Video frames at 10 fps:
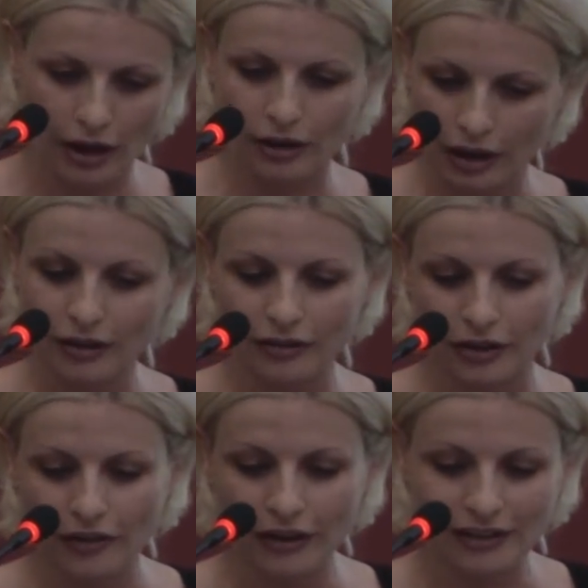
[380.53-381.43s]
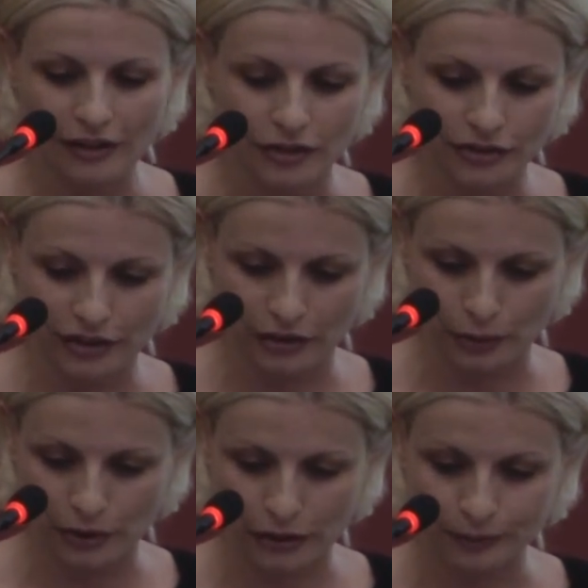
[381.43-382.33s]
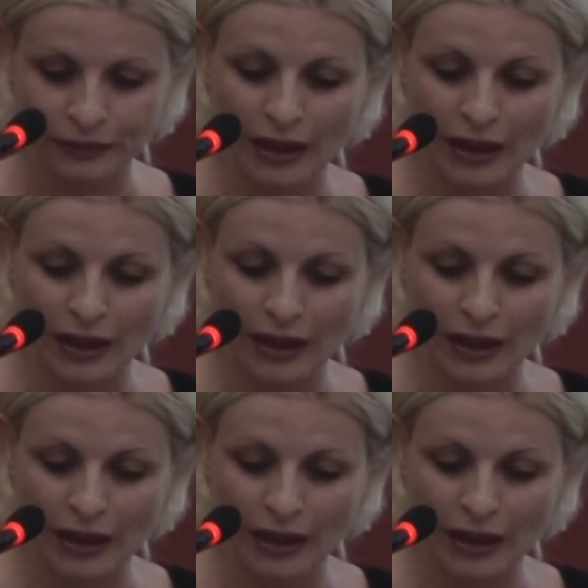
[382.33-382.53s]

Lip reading: It's a very diverse network.